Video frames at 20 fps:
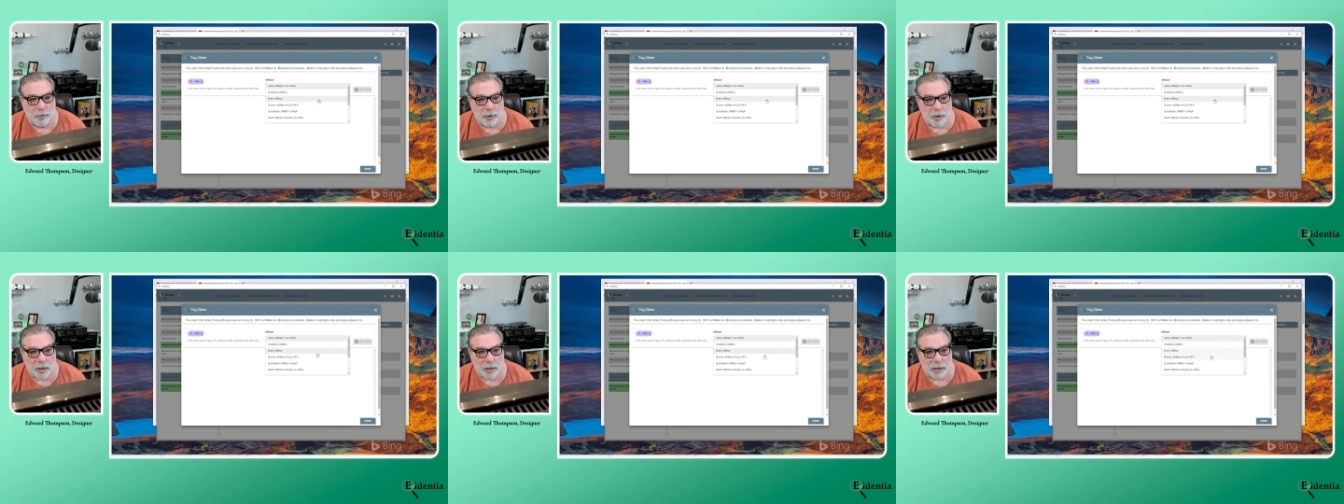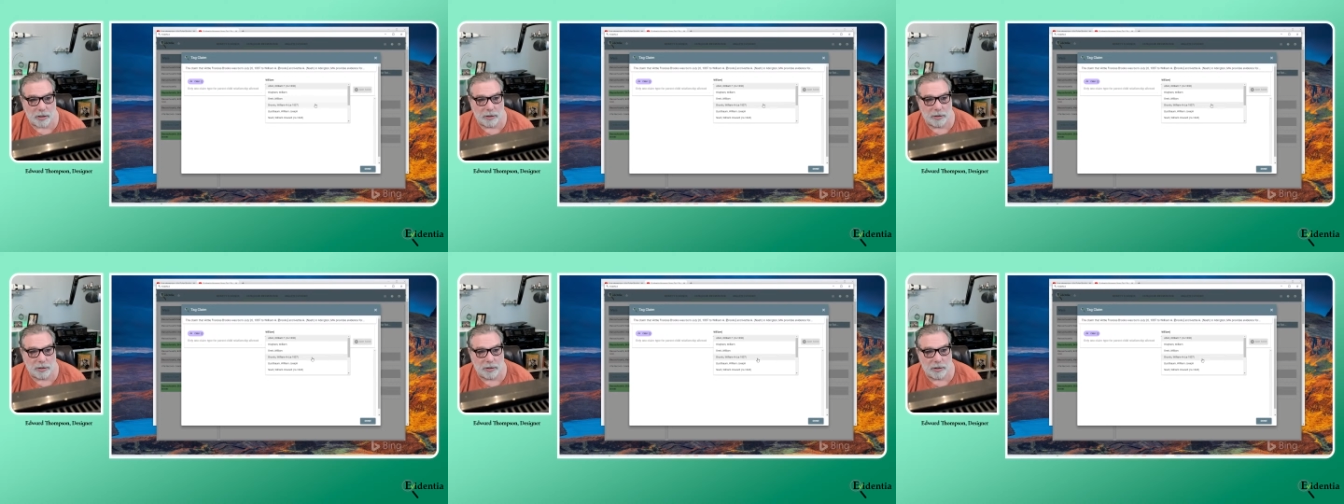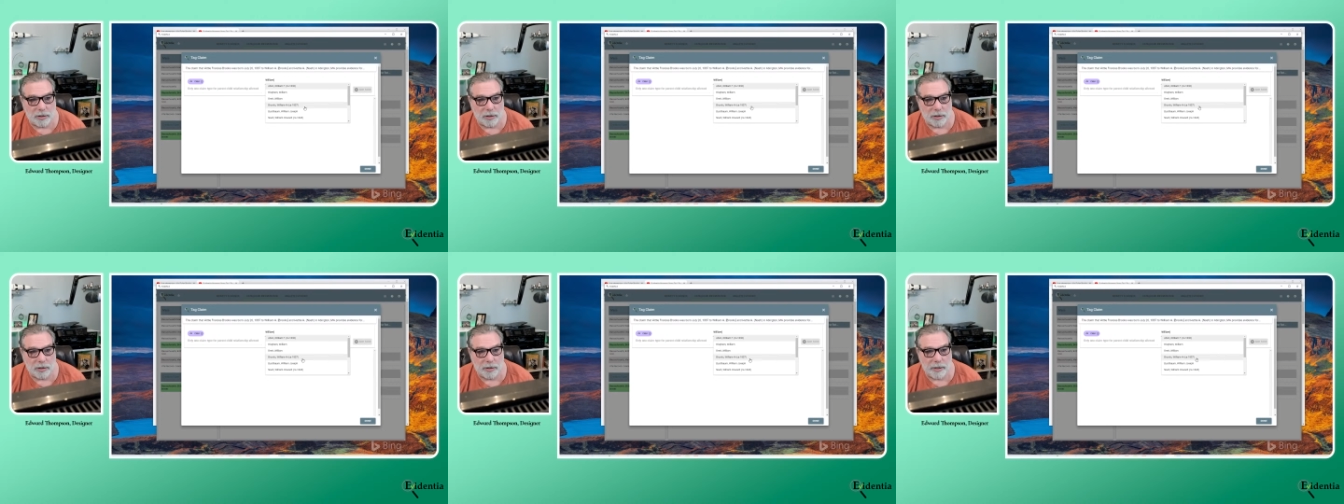
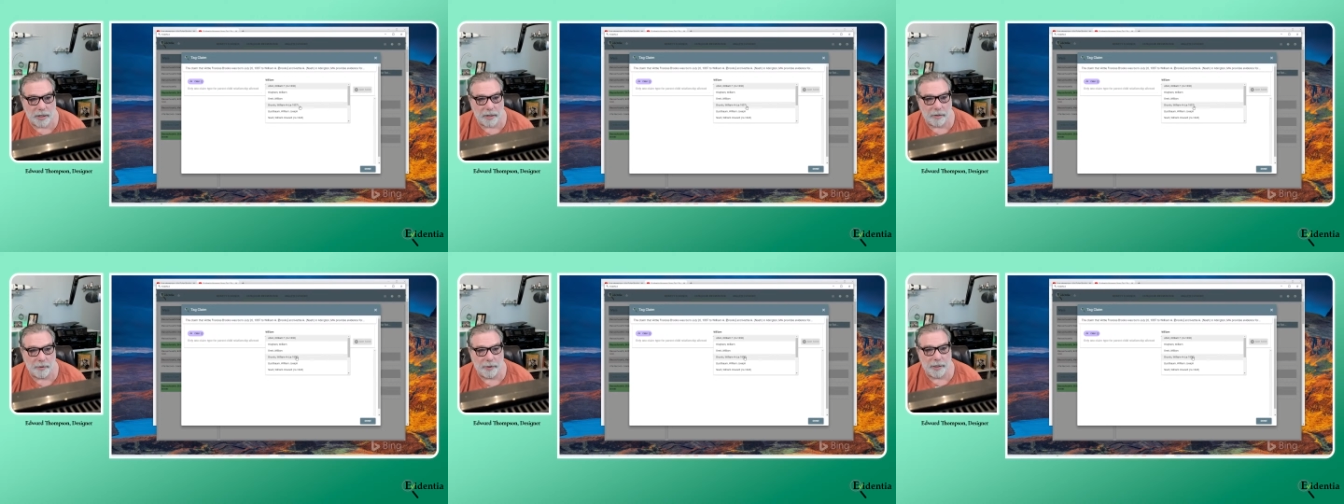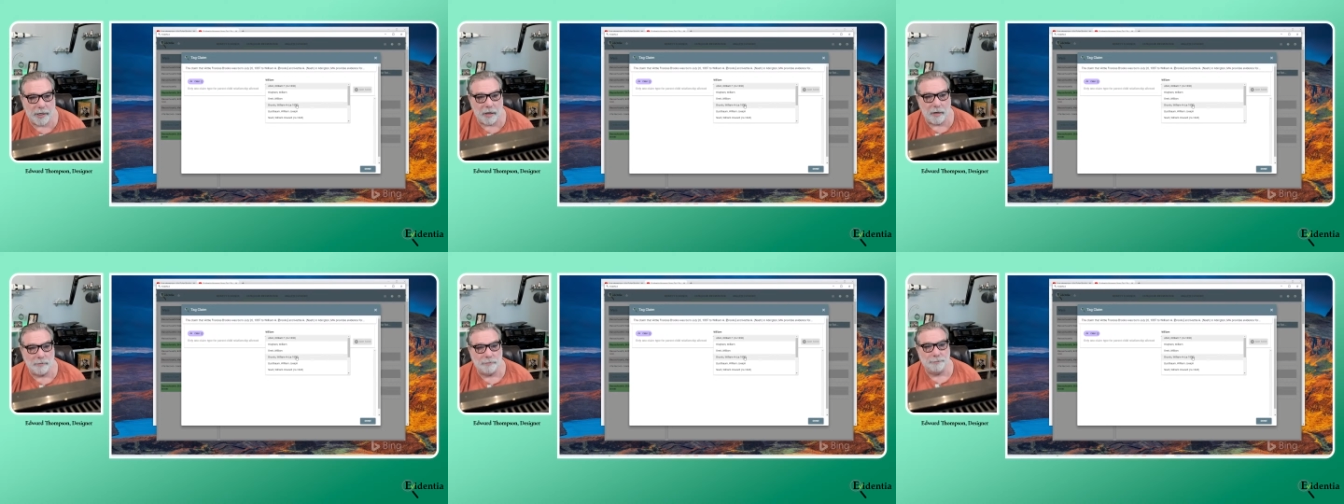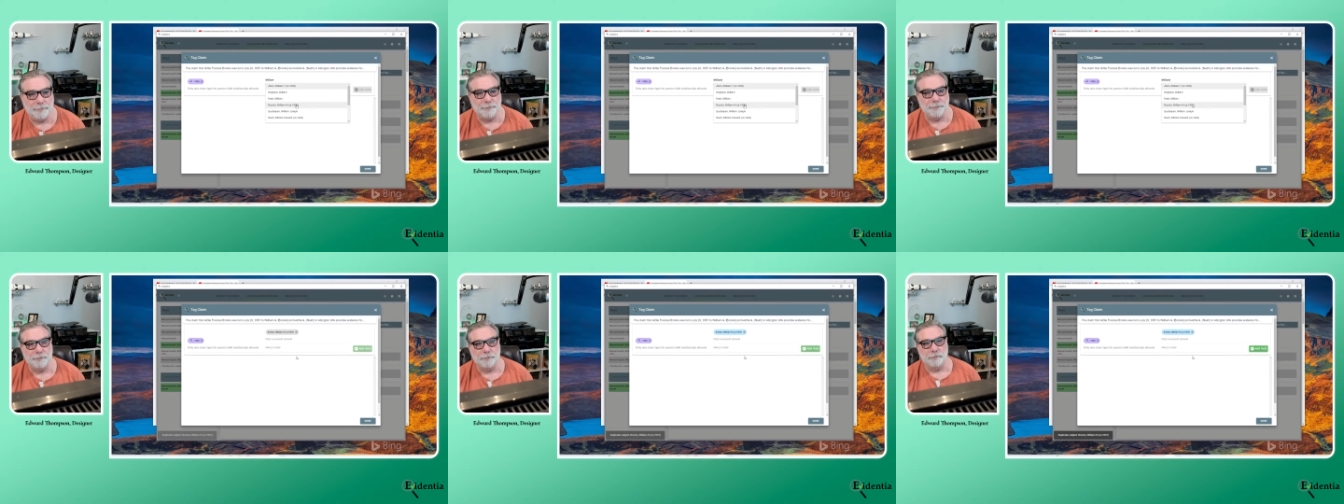Brooks. There we go.
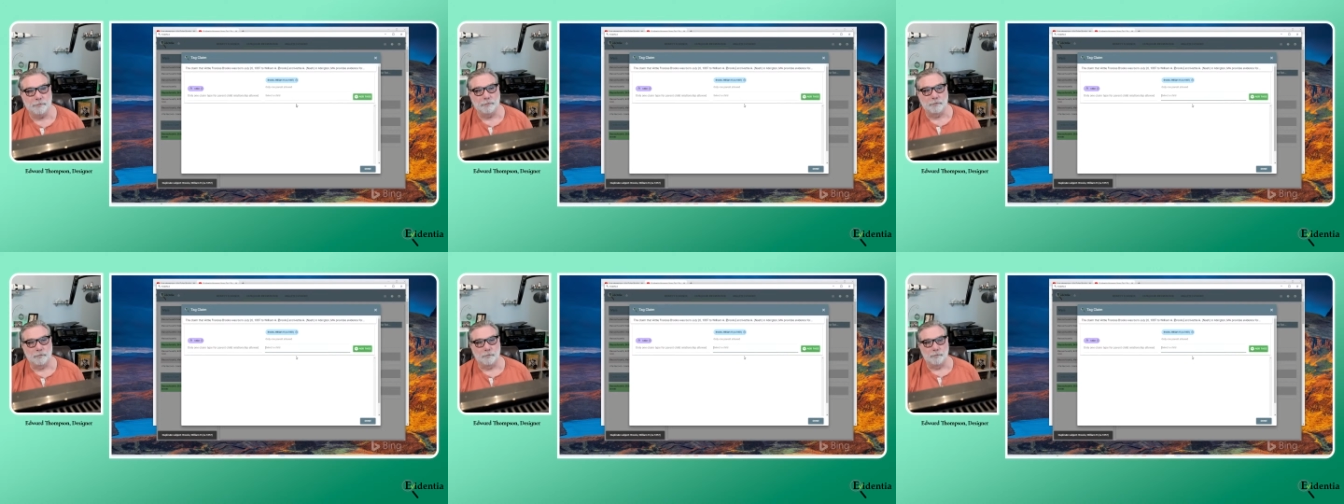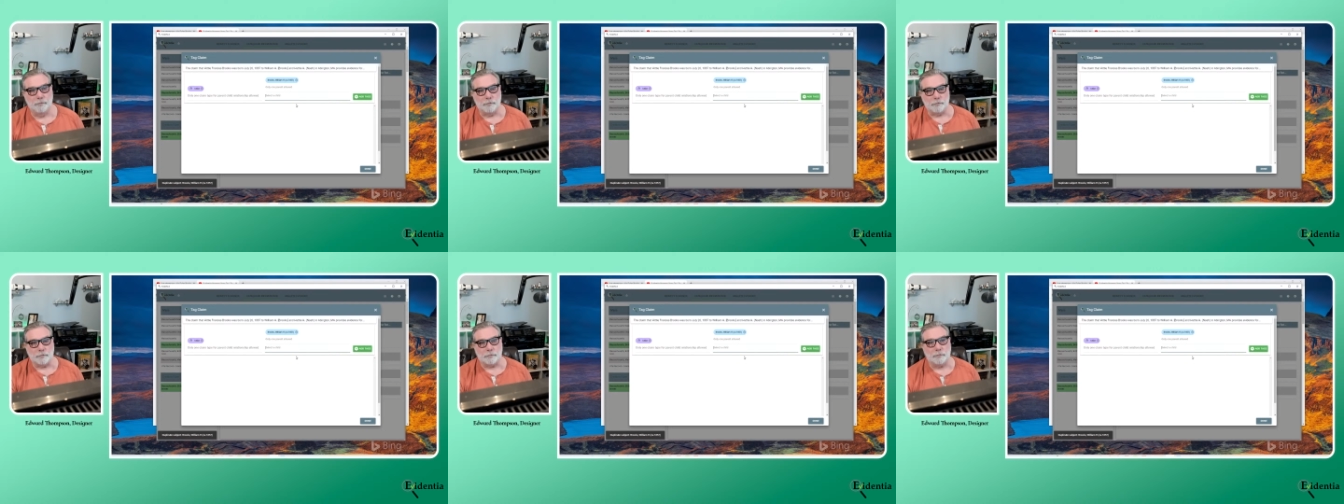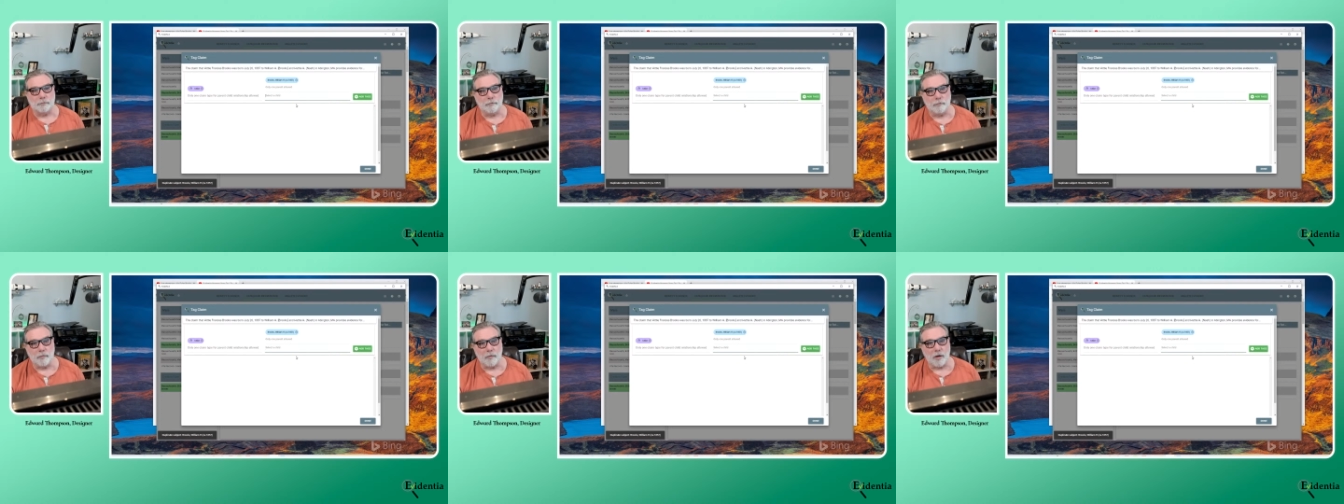
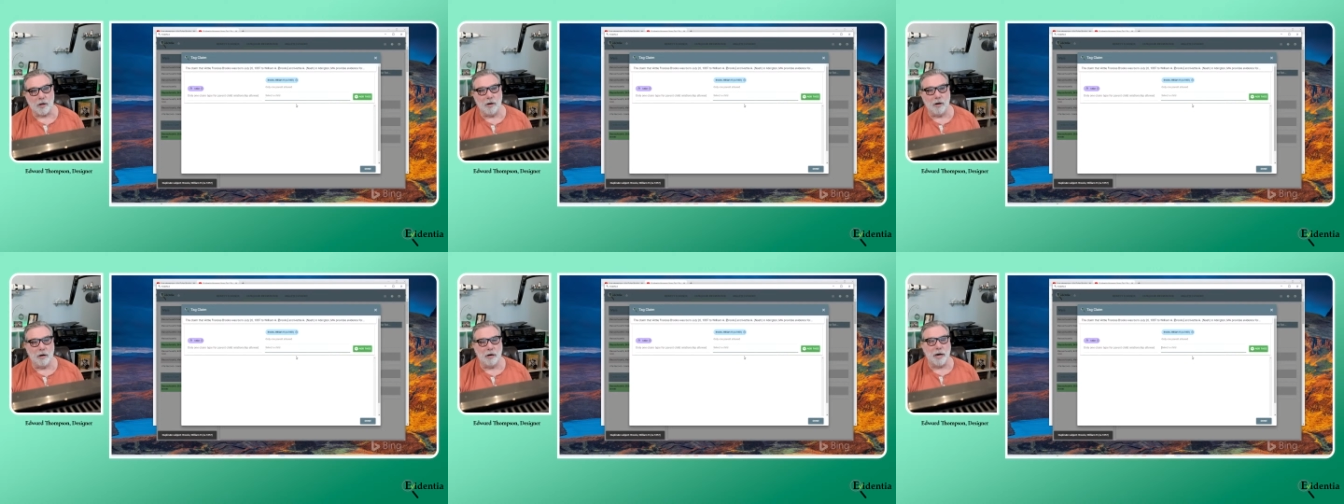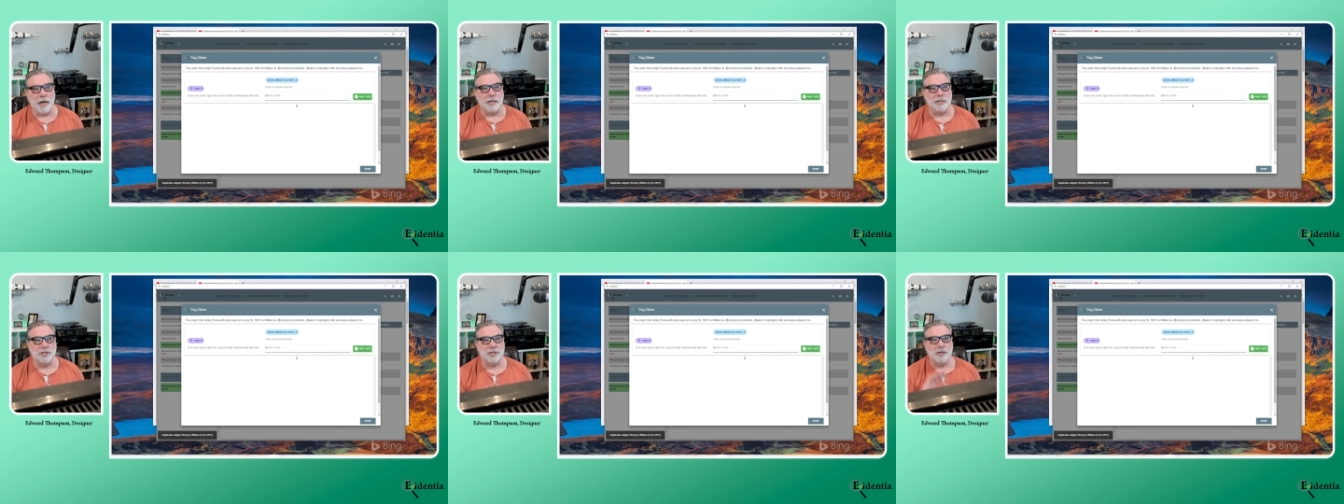All right,